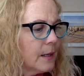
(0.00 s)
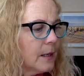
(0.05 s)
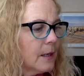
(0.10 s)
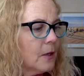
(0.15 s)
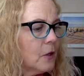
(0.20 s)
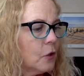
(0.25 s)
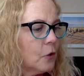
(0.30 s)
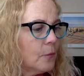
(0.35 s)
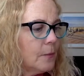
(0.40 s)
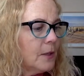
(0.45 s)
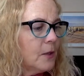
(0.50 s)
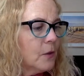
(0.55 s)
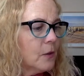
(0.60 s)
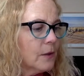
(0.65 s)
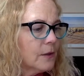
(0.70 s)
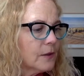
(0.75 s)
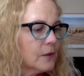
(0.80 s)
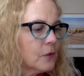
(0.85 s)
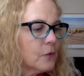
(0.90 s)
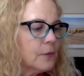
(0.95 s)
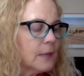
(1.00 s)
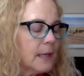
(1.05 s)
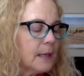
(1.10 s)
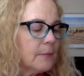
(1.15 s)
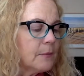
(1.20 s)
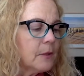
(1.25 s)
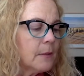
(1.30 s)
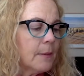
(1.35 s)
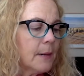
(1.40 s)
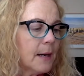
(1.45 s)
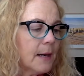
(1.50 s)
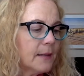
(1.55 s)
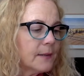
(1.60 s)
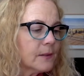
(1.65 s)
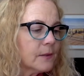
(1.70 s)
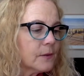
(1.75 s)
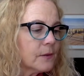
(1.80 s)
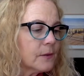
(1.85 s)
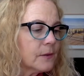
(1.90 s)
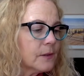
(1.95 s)
whom he also named
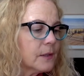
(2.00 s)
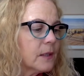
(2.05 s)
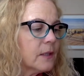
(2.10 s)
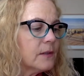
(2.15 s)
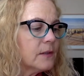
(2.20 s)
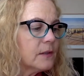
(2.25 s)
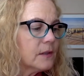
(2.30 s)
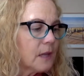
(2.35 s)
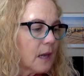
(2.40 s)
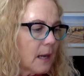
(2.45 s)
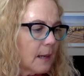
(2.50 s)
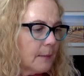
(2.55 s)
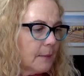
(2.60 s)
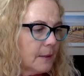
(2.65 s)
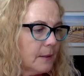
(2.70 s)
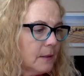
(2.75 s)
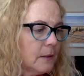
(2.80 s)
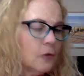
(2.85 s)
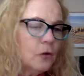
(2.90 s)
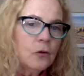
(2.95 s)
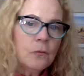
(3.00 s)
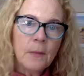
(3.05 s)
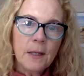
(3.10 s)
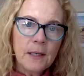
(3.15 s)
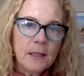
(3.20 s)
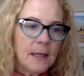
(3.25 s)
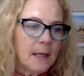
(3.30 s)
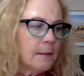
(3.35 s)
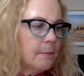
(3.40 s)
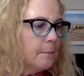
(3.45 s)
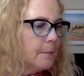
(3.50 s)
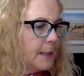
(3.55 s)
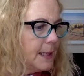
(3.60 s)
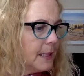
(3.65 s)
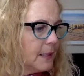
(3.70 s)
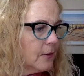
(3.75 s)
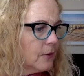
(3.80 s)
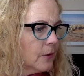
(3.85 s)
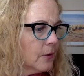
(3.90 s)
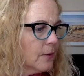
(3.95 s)
apostles: Simon, whom he named
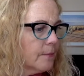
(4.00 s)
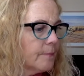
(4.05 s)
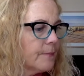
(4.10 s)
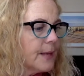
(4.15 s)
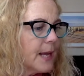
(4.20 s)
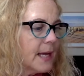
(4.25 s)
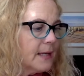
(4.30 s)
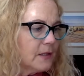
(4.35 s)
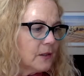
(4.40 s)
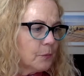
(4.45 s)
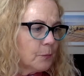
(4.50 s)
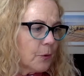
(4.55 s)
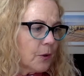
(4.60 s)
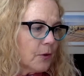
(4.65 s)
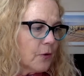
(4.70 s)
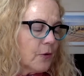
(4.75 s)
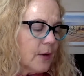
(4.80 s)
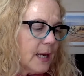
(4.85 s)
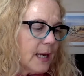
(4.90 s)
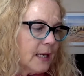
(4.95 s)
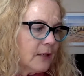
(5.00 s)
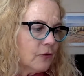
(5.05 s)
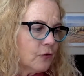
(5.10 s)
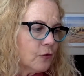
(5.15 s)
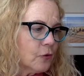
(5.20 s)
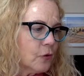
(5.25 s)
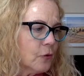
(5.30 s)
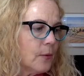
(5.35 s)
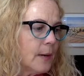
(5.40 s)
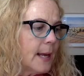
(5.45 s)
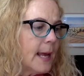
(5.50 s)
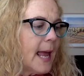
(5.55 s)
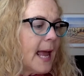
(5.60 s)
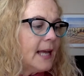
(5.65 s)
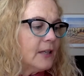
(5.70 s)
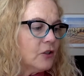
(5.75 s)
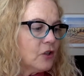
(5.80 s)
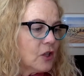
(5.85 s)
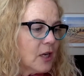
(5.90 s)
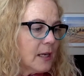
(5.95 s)
Peter, and his brother Andrew,
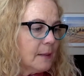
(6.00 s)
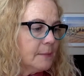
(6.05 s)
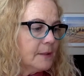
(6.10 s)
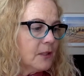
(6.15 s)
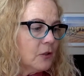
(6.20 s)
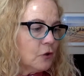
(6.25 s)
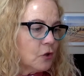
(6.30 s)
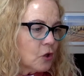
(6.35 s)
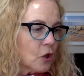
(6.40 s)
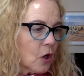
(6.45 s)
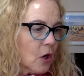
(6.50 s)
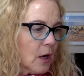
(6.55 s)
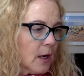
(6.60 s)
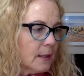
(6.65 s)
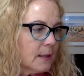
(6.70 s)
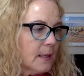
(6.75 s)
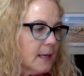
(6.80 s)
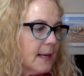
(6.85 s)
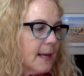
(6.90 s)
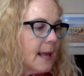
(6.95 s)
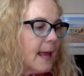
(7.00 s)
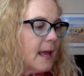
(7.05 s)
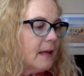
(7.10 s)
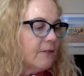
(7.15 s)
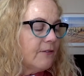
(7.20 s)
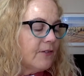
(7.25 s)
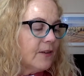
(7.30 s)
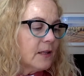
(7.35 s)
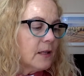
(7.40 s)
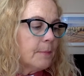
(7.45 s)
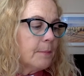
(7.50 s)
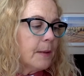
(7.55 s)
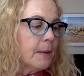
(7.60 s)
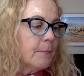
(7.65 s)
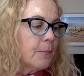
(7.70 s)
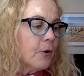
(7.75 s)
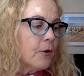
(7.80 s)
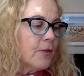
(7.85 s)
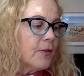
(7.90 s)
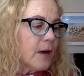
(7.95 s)
and James and John, and Philip
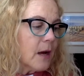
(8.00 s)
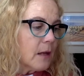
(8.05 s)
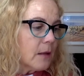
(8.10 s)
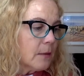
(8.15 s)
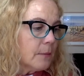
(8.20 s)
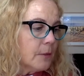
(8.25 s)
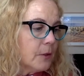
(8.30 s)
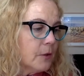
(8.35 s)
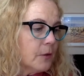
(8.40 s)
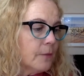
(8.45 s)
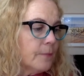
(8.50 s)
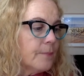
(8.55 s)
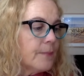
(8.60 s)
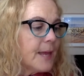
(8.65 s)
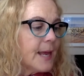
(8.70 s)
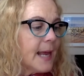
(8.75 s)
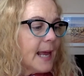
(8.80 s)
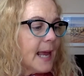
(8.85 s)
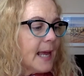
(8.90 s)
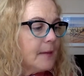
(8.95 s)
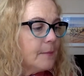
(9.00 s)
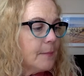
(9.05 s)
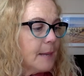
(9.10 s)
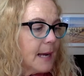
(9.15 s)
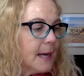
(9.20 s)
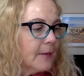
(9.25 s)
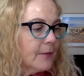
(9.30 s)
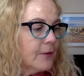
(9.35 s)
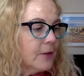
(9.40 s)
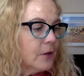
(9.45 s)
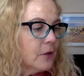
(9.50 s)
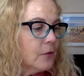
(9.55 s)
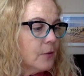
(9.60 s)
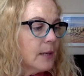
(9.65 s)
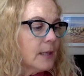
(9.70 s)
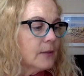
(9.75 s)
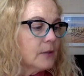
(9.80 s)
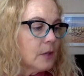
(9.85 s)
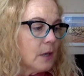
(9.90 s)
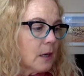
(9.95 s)
and Bartholomew, and Matthew
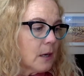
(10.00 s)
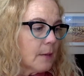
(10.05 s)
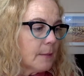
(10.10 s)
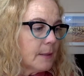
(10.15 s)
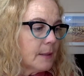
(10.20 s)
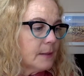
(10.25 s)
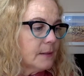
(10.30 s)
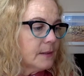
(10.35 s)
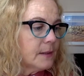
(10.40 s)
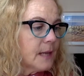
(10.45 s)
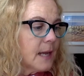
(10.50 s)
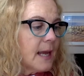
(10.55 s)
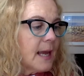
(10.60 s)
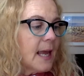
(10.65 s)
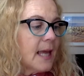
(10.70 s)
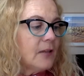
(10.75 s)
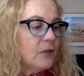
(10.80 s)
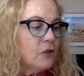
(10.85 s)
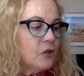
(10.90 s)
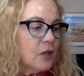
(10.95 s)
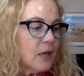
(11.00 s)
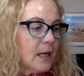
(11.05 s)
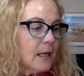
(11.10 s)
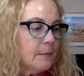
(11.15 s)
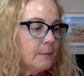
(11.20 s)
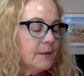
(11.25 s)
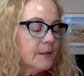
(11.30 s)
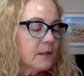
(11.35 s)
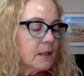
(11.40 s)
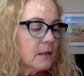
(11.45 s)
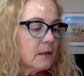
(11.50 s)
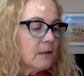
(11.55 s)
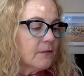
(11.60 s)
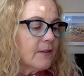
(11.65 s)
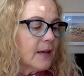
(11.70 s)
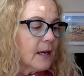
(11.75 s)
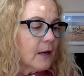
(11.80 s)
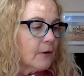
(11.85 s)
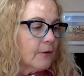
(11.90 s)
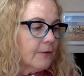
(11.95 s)
and Thomas, and James, son
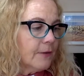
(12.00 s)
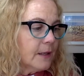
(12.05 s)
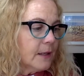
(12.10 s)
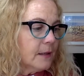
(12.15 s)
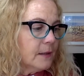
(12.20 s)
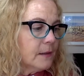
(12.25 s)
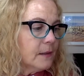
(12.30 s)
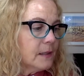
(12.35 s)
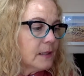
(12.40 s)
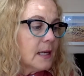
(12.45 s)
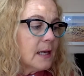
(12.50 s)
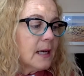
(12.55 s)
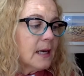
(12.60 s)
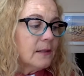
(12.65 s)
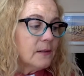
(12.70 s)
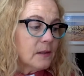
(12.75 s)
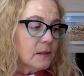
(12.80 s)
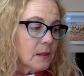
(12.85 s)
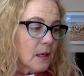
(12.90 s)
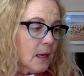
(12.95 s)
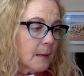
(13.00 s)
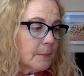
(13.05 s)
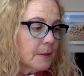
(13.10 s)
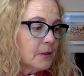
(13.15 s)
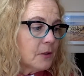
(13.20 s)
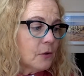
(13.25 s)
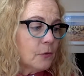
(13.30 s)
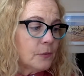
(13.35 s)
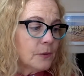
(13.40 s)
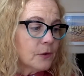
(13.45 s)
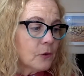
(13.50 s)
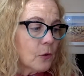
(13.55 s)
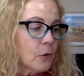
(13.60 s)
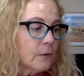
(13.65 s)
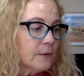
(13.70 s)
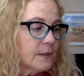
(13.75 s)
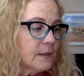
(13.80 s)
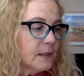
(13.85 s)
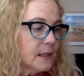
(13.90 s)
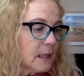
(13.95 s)
of Alphaeus, and Simon, who was
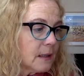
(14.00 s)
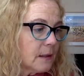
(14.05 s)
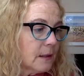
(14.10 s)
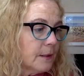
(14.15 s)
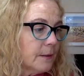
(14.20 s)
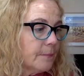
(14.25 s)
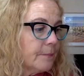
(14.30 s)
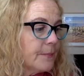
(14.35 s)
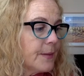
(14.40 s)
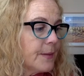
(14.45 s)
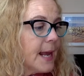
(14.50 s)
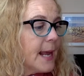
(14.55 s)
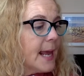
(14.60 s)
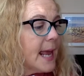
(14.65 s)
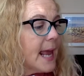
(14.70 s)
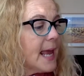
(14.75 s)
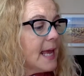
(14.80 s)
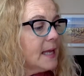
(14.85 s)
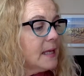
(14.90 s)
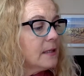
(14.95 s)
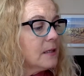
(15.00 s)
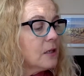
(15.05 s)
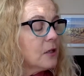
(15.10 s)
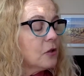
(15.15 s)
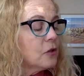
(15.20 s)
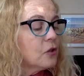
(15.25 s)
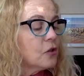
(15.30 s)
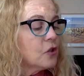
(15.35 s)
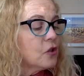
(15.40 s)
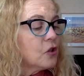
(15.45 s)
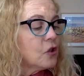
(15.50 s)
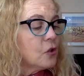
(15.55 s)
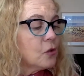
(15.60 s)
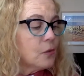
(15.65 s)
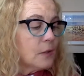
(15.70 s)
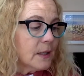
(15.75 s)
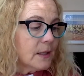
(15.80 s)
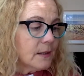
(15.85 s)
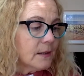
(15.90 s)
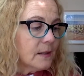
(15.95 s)
called the Zealot, and
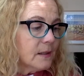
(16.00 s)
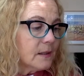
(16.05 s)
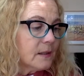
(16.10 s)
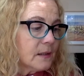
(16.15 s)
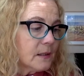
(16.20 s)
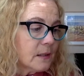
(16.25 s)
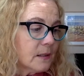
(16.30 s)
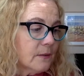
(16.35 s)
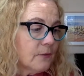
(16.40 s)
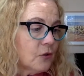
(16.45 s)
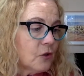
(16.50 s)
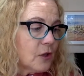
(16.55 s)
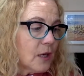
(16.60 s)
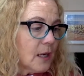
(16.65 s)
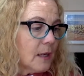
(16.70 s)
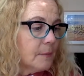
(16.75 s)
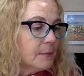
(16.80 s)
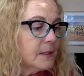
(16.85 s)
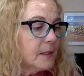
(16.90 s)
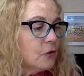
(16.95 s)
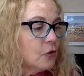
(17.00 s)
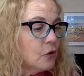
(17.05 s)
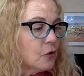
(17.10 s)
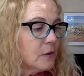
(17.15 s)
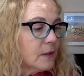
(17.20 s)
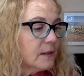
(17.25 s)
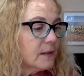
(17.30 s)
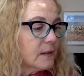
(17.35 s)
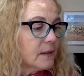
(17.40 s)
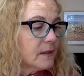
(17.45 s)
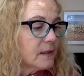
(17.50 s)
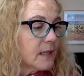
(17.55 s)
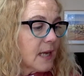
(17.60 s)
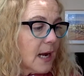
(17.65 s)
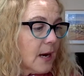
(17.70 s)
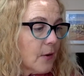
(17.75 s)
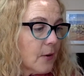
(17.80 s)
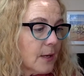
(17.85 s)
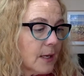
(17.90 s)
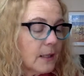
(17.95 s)
Judas, son of James, and Judas
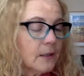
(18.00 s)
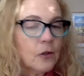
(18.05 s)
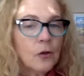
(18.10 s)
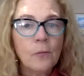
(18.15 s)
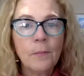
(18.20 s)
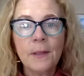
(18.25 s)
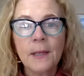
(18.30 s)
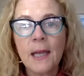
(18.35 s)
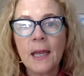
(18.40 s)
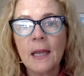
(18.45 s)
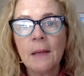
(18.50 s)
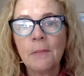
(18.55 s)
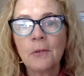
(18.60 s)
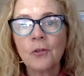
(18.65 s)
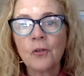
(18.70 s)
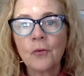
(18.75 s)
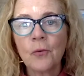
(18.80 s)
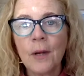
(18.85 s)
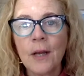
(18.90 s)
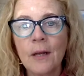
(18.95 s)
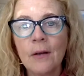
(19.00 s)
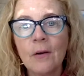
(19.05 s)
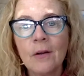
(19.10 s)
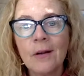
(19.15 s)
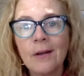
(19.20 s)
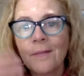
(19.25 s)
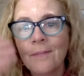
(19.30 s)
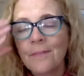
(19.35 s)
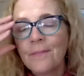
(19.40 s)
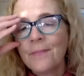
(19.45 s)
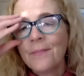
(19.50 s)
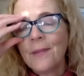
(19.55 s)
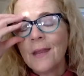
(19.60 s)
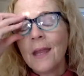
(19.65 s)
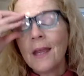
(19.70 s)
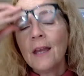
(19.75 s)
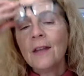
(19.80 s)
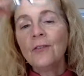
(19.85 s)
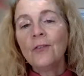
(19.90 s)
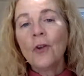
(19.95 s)
Iscariot, who became a traitor.
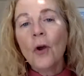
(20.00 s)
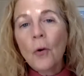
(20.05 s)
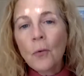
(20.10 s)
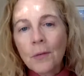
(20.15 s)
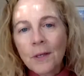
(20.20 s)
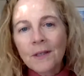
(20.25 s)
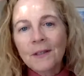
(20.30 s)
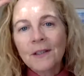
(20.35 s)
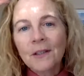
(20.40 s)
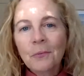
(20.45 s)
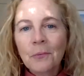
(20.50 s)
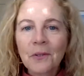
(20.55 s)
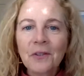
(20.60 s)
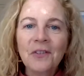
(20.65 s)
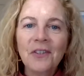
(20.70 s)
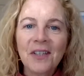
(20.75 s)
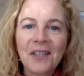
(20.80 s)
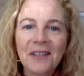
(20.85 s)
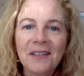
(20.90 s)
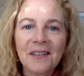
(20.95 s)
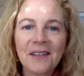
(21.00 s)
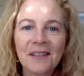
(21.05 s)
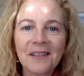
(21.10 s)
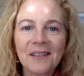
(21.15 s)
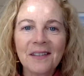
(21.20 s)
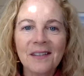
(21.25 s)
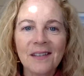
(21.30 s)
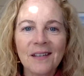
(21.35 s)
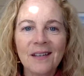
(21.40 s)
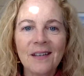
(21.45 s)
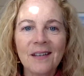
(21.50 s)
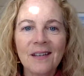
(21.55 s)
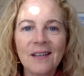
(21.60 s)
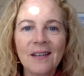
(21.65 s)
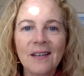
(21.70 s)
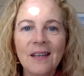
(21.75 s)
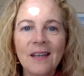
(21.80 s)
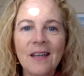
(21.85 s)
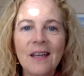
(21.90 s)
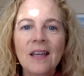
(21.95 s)
Notice what Jesus did.
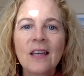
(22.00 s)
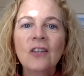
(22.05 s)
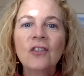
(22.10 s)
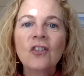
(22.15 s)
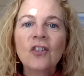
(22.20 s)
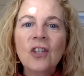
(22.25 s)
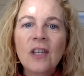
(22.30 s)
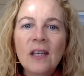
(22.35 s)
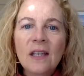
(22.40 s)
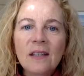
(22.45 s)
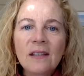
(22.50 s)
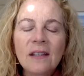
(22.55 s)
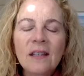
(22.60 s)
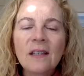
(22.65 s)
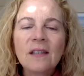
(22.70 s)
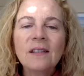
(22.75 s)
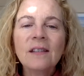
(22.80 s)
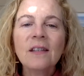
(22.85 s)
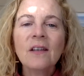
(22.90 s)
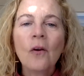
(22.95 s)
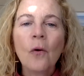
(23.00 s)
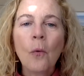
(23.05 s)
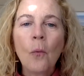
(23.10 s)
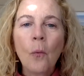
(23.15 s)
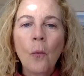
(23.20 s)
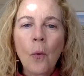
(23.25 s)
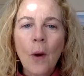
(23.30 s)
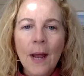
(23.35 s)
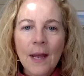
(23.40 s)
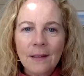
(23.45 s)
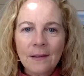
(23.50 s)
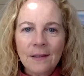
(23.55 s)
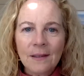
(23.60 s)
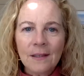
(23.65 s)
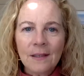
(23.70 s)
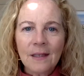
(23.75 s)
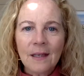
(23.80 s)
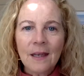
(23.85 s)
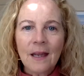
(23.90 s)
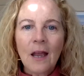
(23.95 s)
Jesus
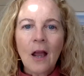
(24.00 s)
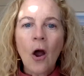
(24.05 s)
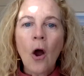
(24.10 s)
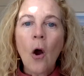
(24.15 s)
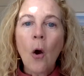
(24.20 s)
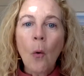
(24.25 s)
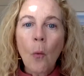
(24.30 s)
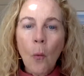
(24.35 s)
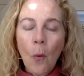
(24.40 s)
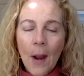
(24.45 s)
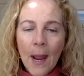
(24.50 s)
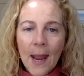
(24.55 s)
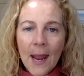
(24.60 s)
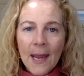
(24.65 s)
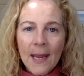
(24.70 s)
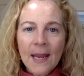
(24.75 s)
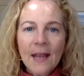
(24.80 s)
went away